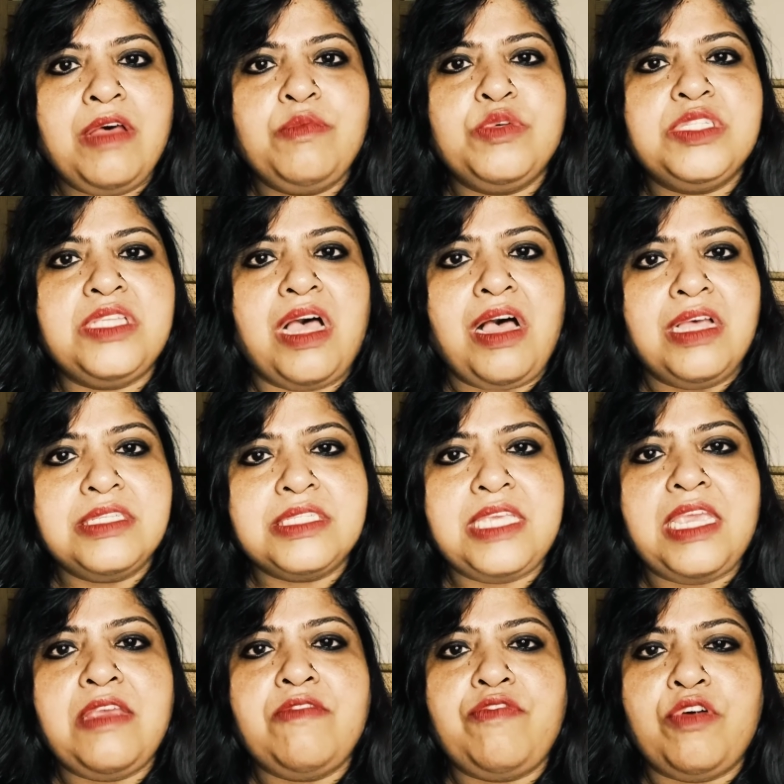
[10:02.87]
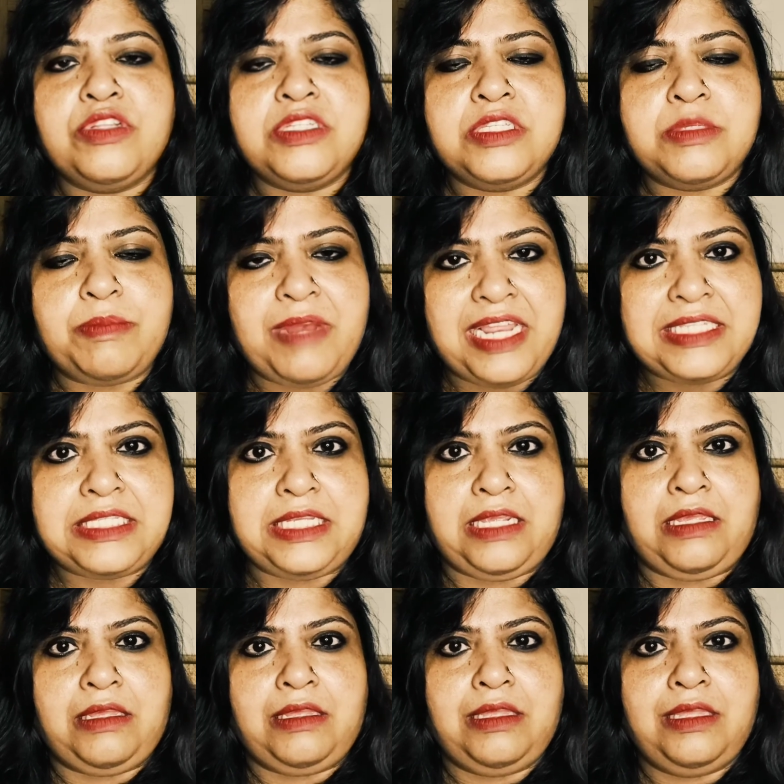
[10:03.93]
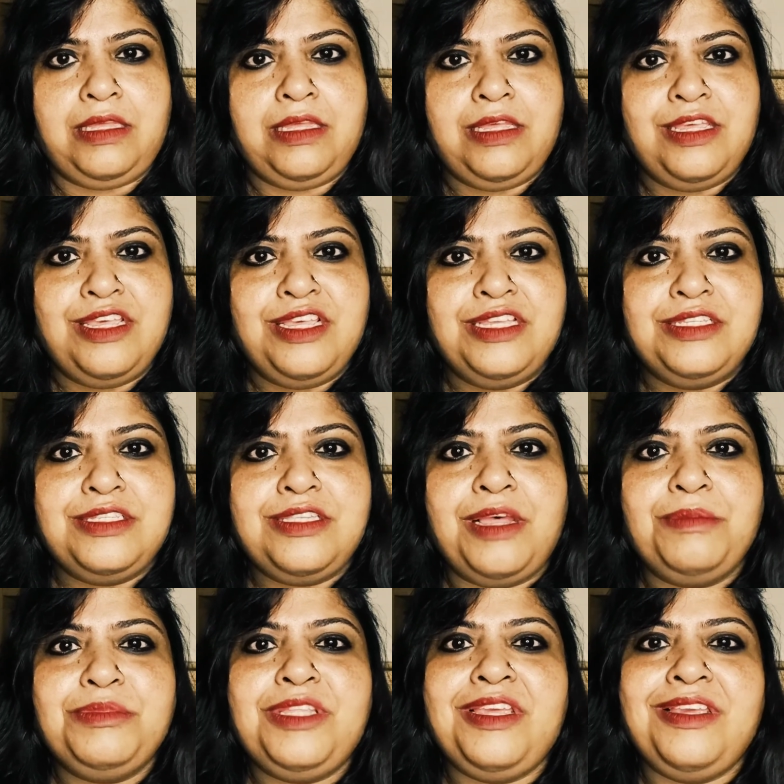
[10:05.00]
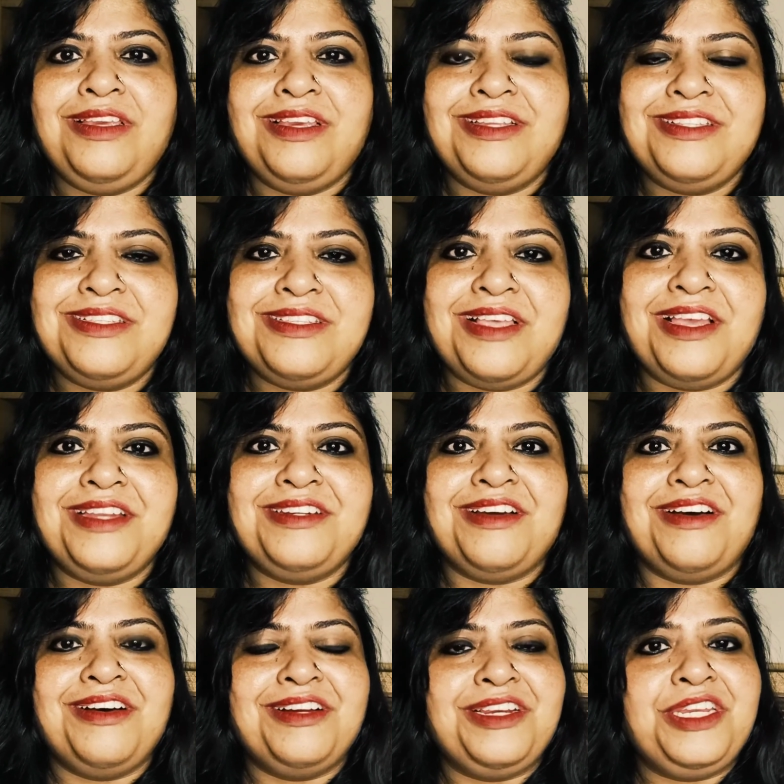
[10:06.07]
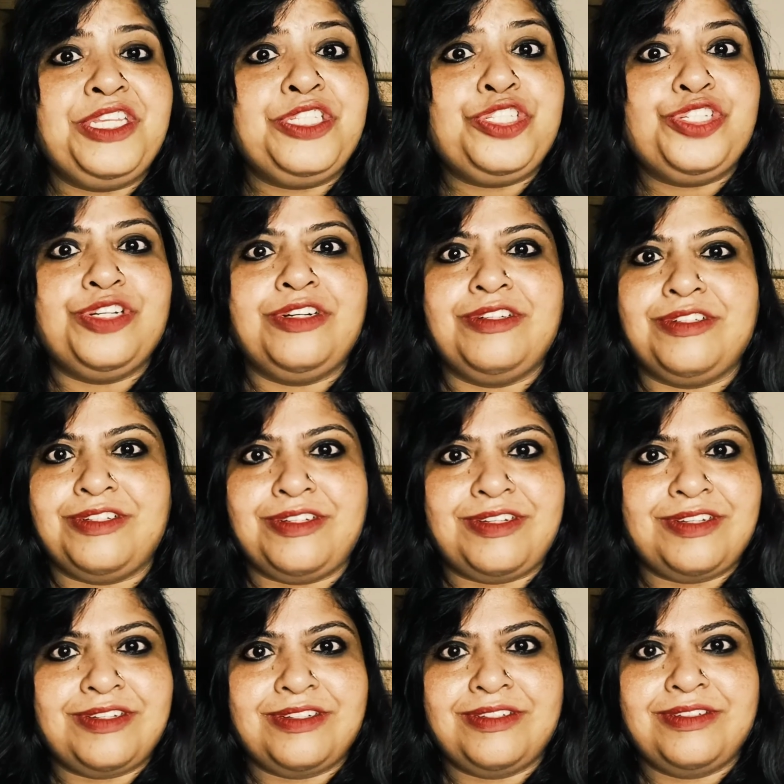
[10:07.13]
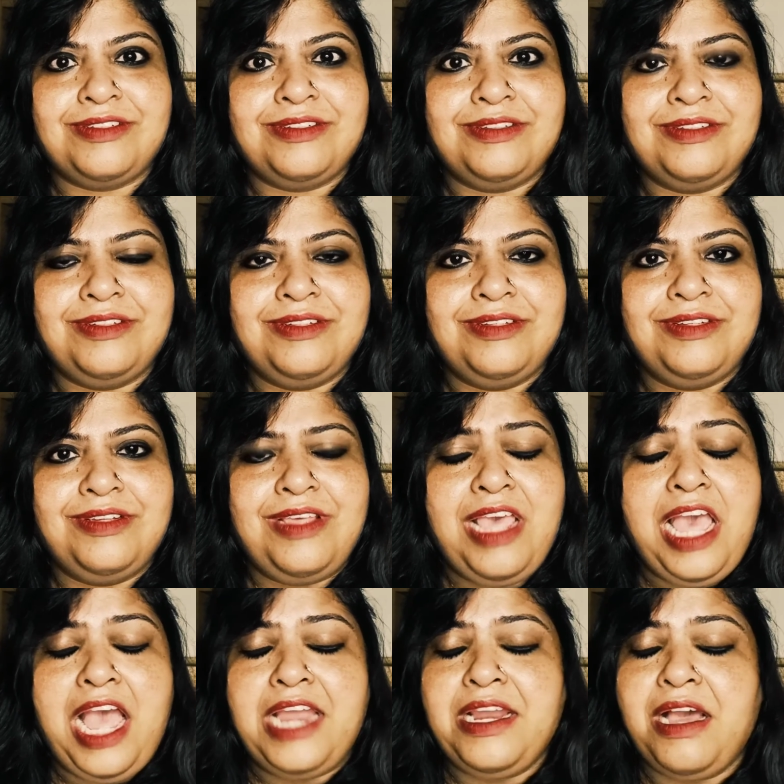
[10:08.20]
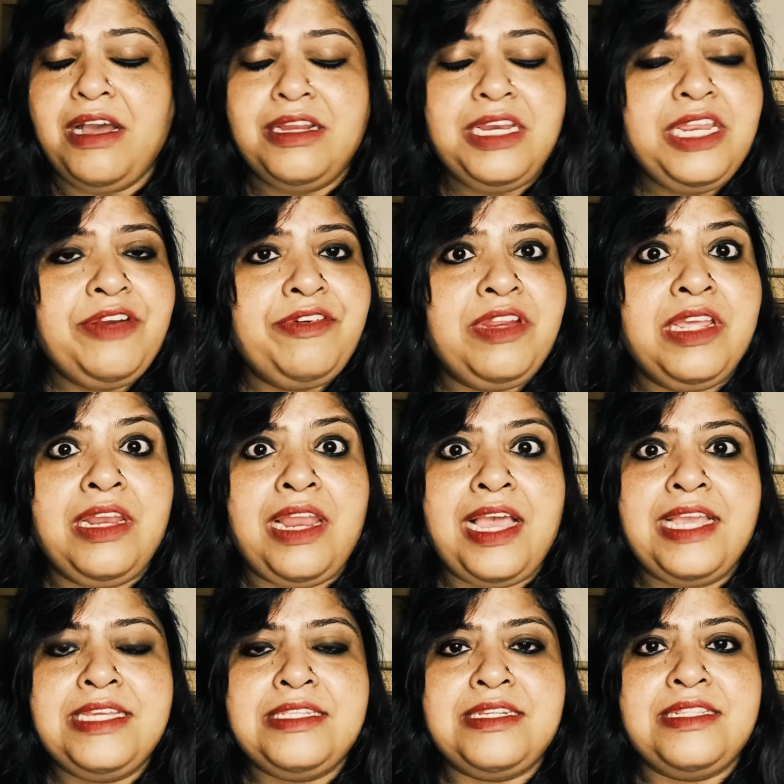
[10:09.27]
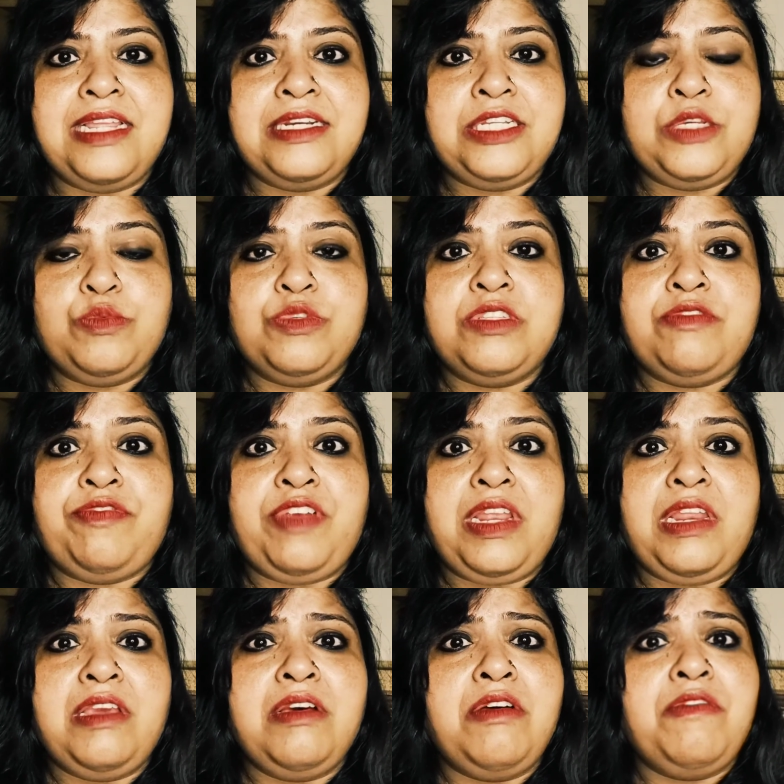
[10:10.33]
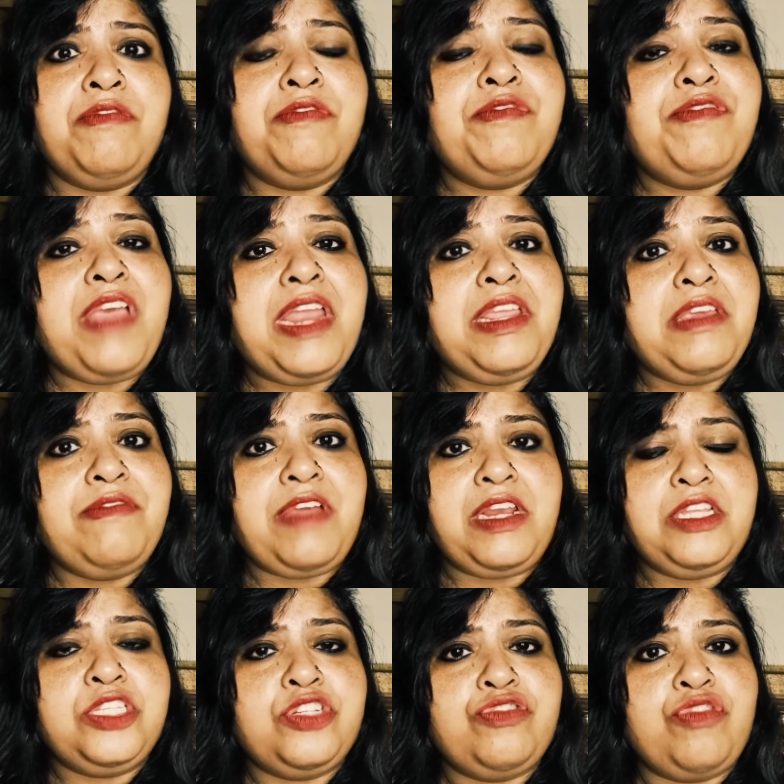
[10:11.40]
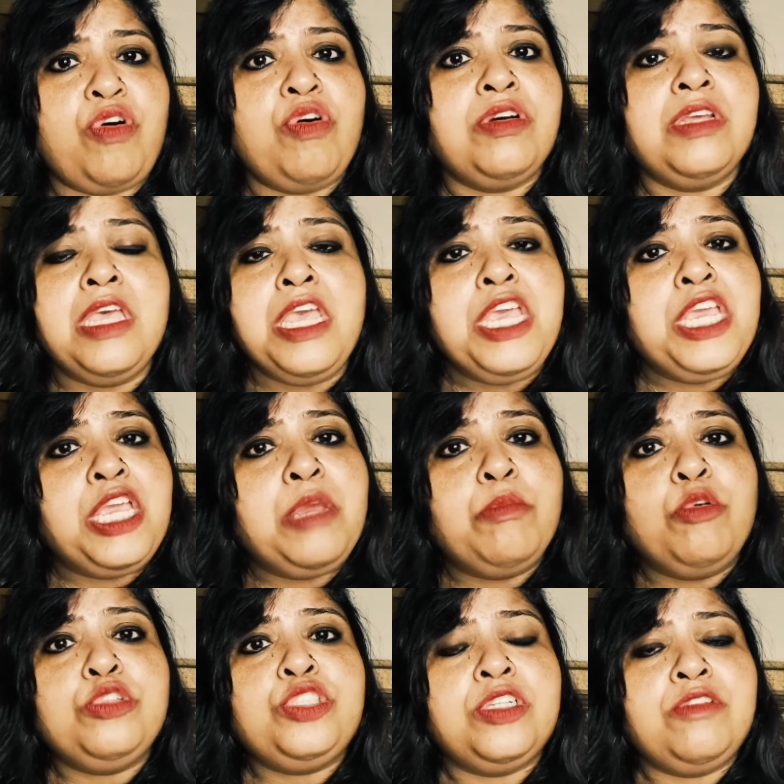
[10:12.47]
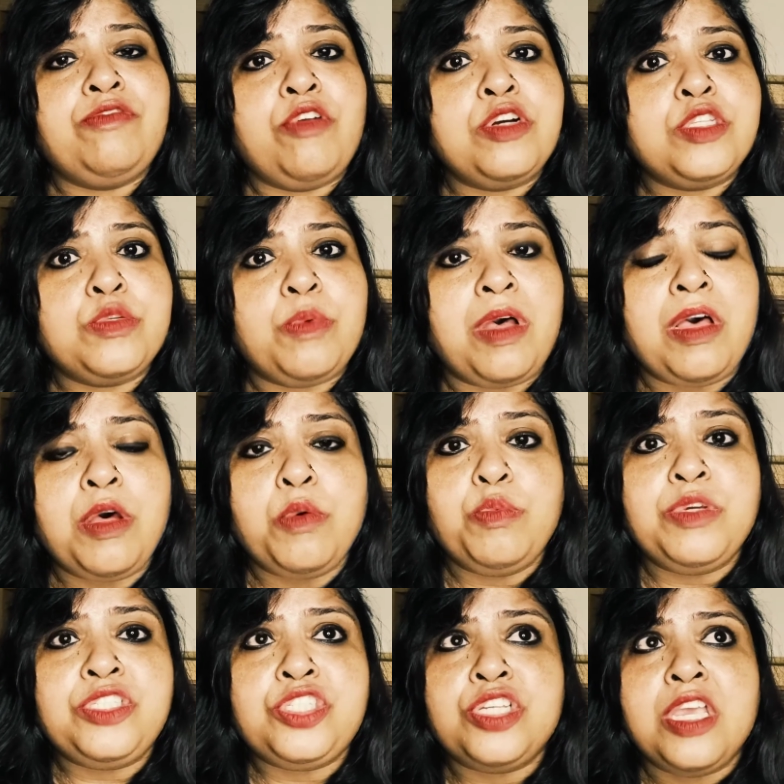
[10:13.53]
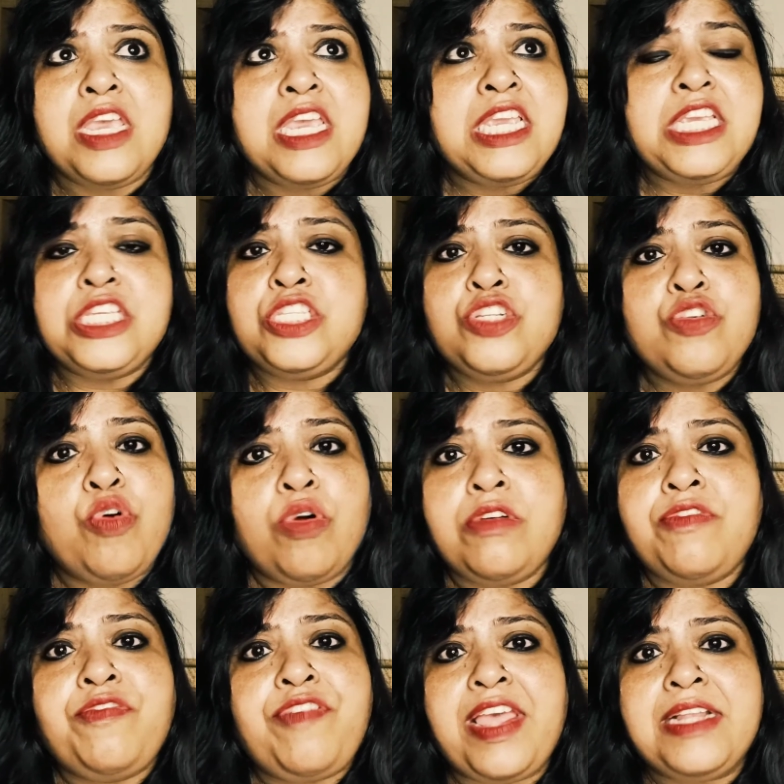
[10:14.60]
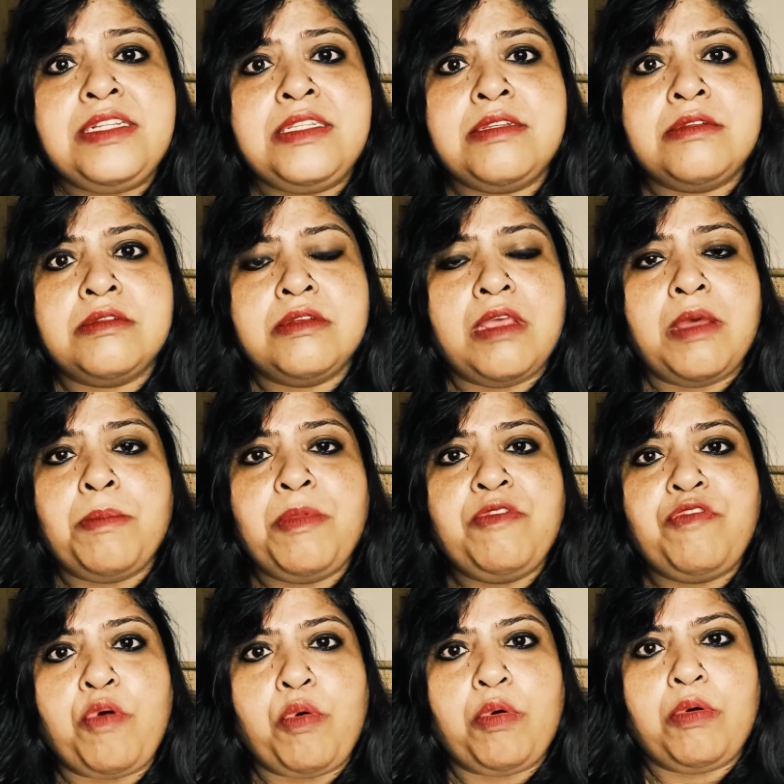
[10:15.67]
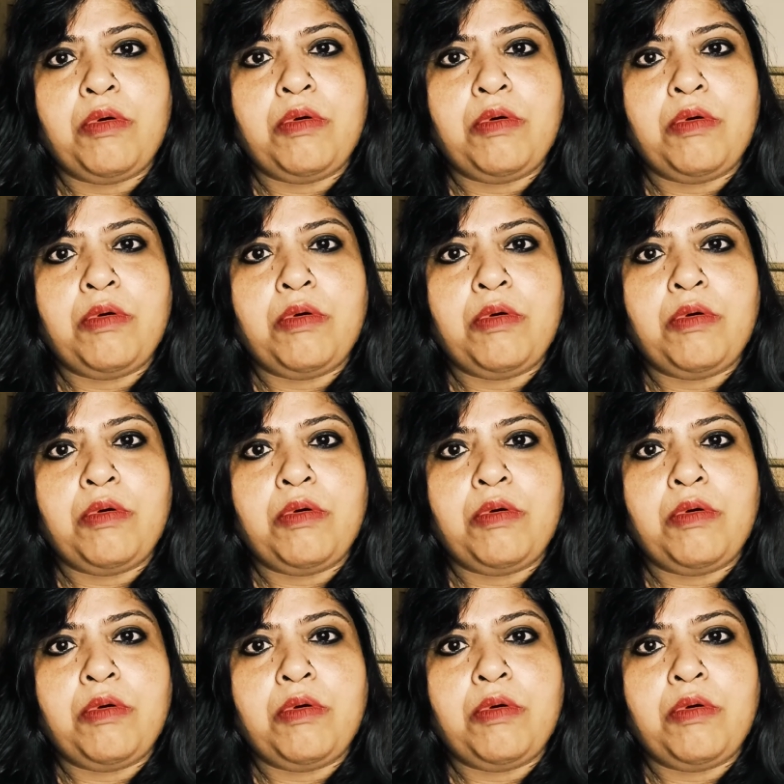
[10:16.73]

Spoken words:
was asking for this blessing, something inside Agni churned. And Agni realized that he was feeling a very, very strong emotion for Swaha, which he's not felt before.